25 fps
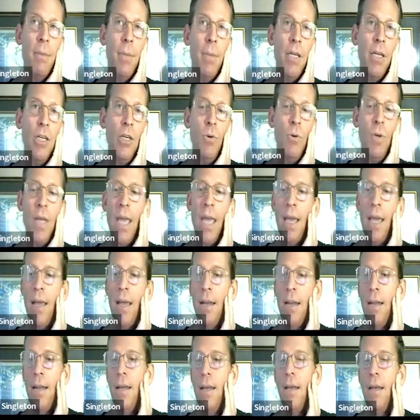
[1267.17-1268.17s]
but you
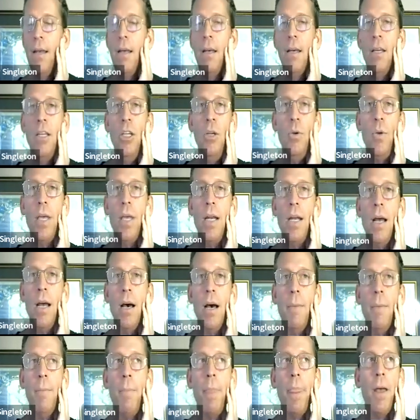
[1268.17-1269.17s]
can you can
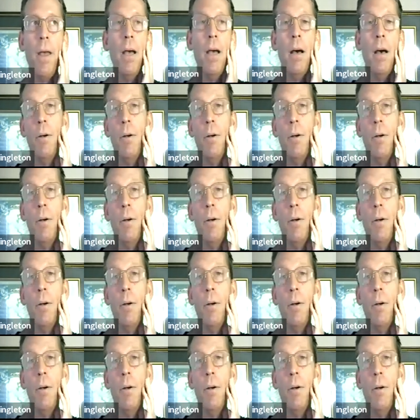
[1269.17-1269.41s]
um